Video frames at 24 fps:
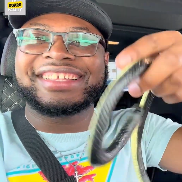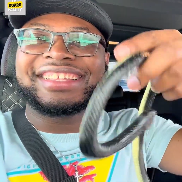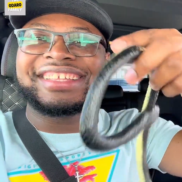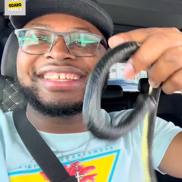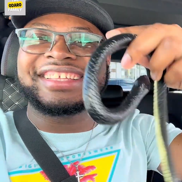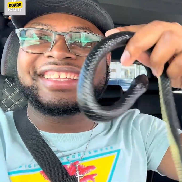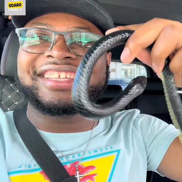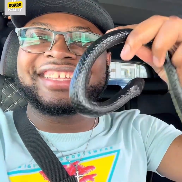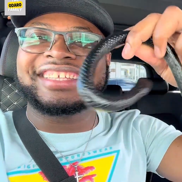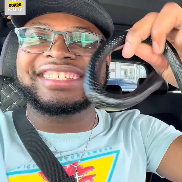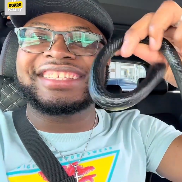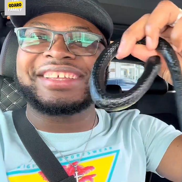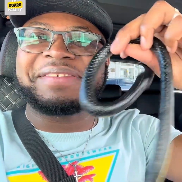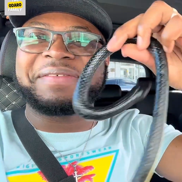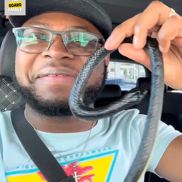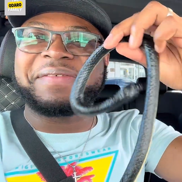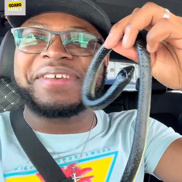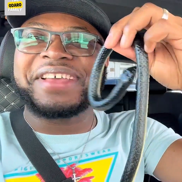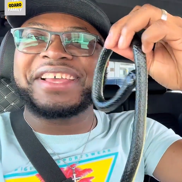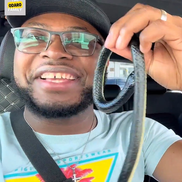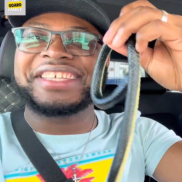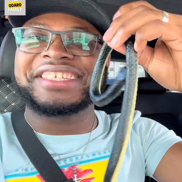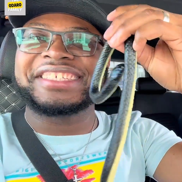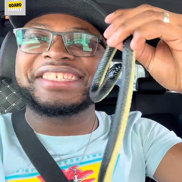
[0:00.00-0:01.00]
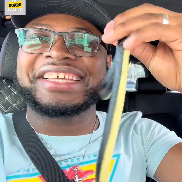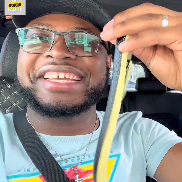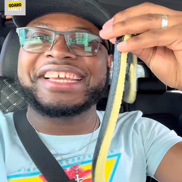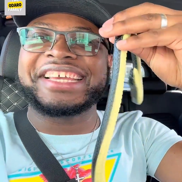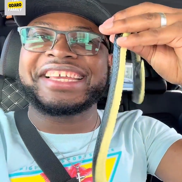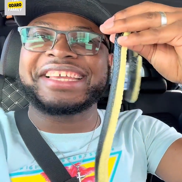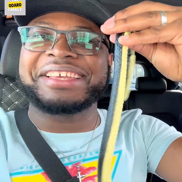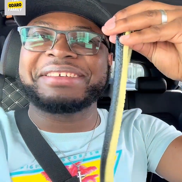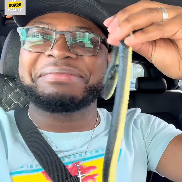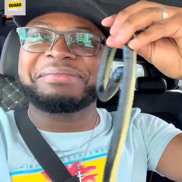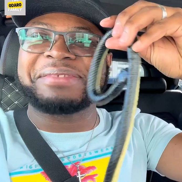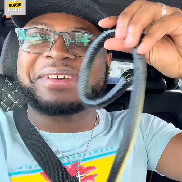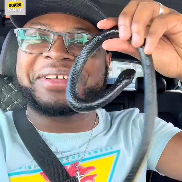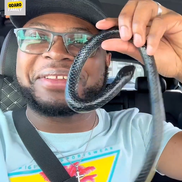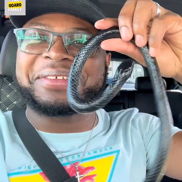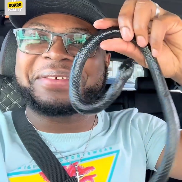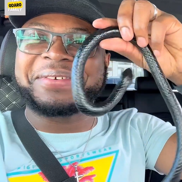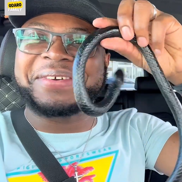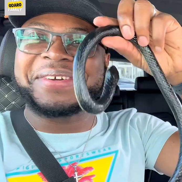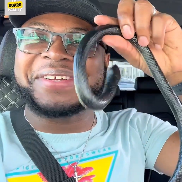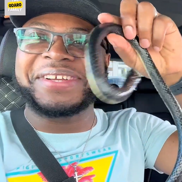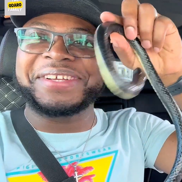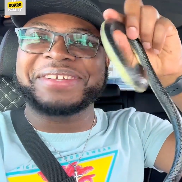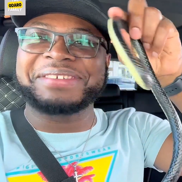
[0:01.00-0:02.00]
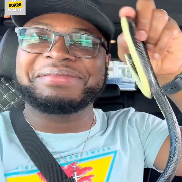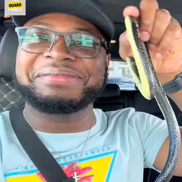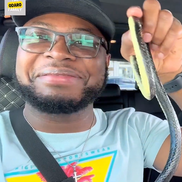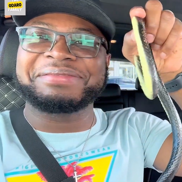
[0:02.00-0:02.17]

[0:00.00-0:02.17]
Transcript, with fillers: This is a fake snake, by the way.